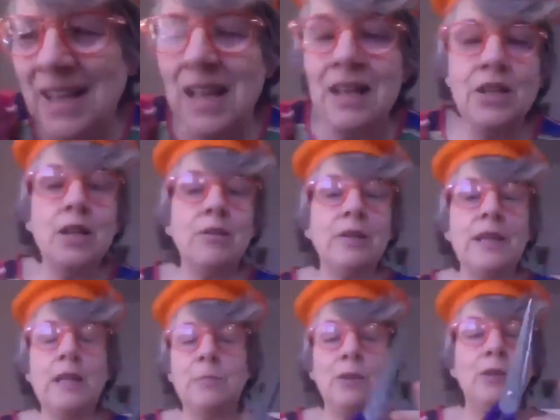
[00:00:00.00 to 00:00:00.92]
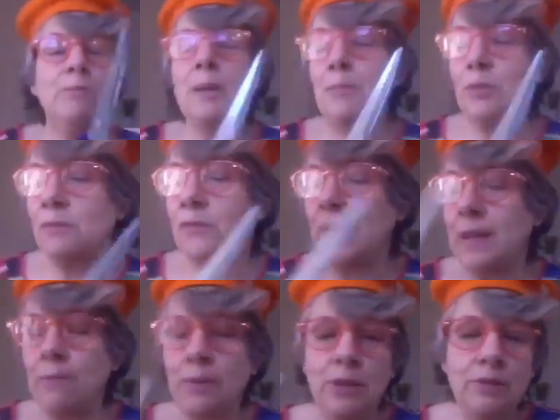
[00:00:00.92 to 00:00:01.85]
You don't need a balloon pump to
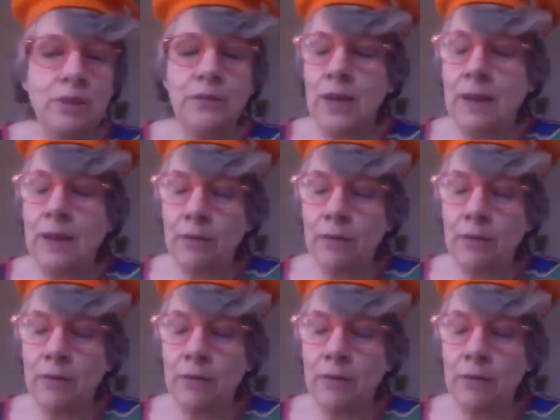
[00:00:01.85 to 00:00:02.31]
inflate balloons. If you have the